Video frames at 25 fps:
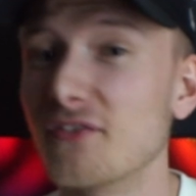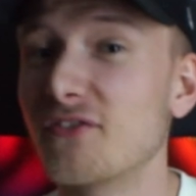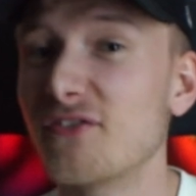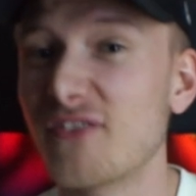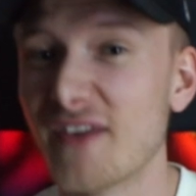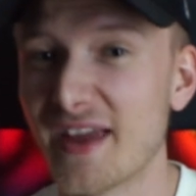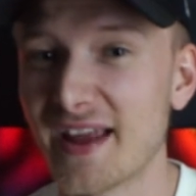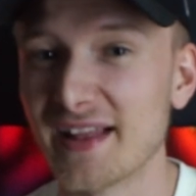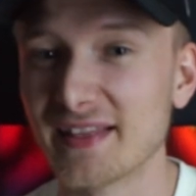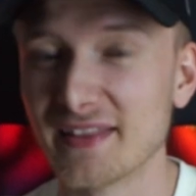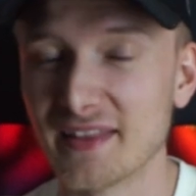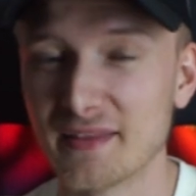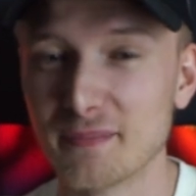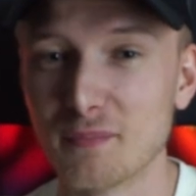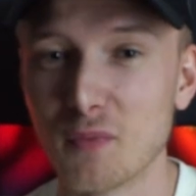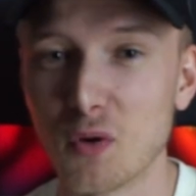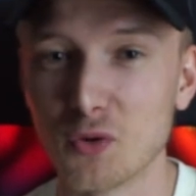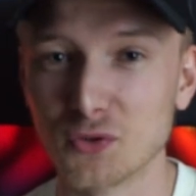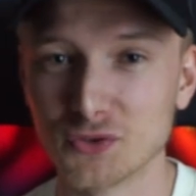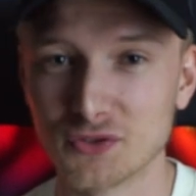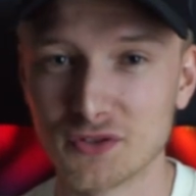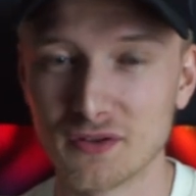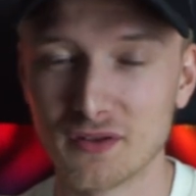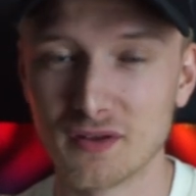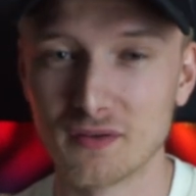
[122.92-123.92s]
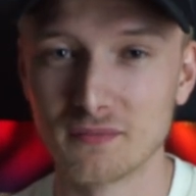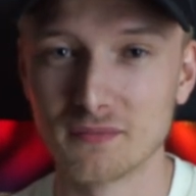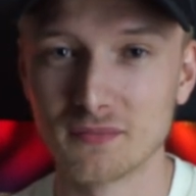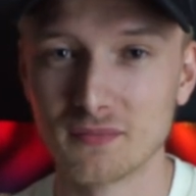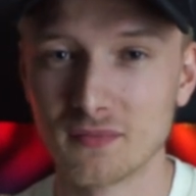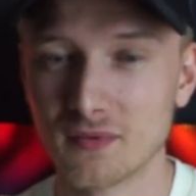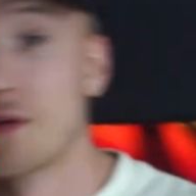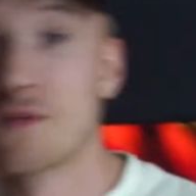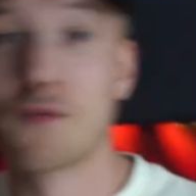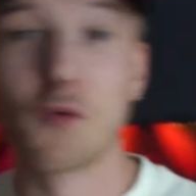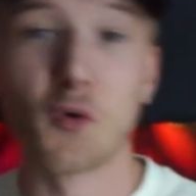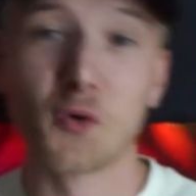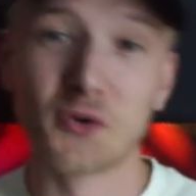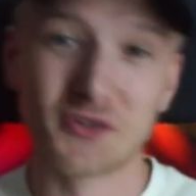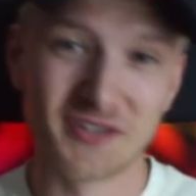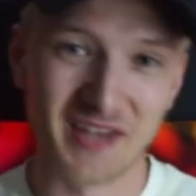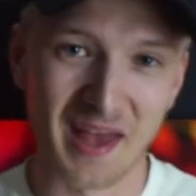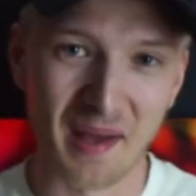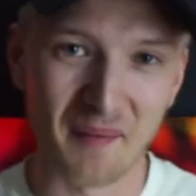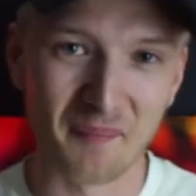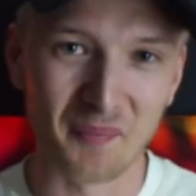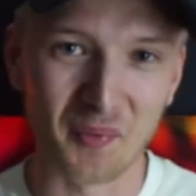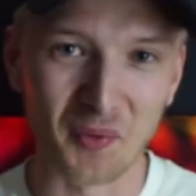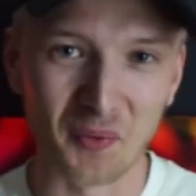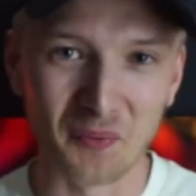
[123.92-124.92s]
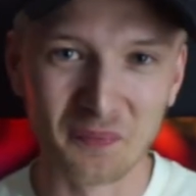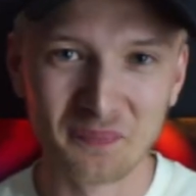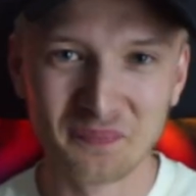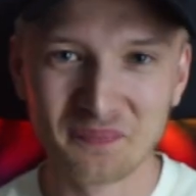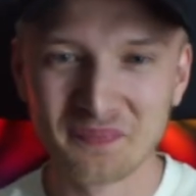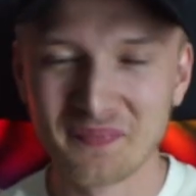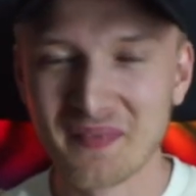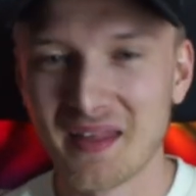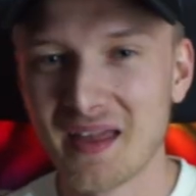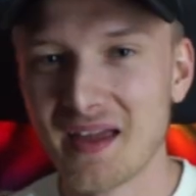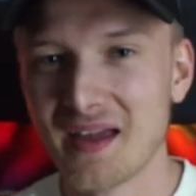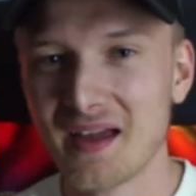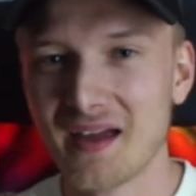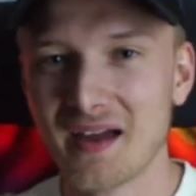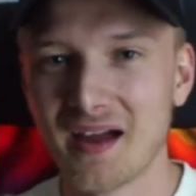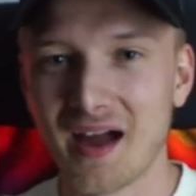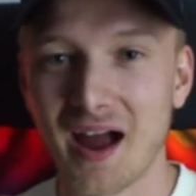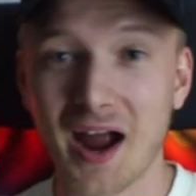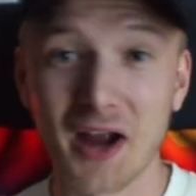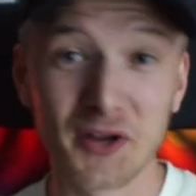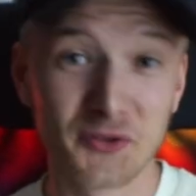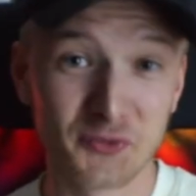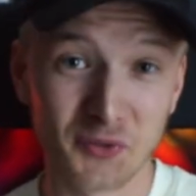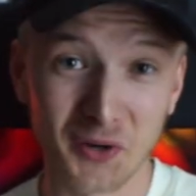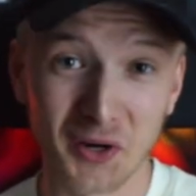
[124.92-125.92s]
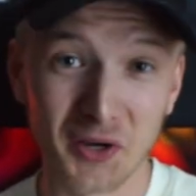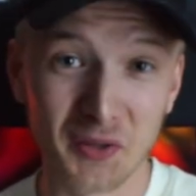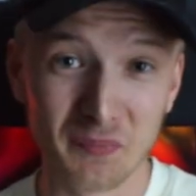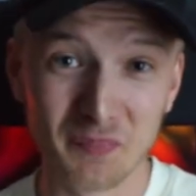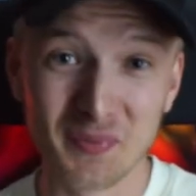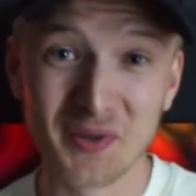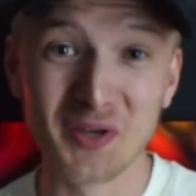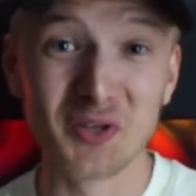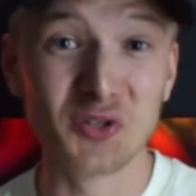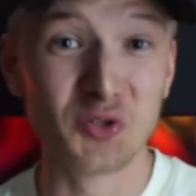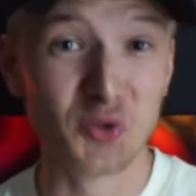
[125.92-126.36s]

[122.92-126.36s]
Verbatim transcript: failed in most of them. For example, I tried to be a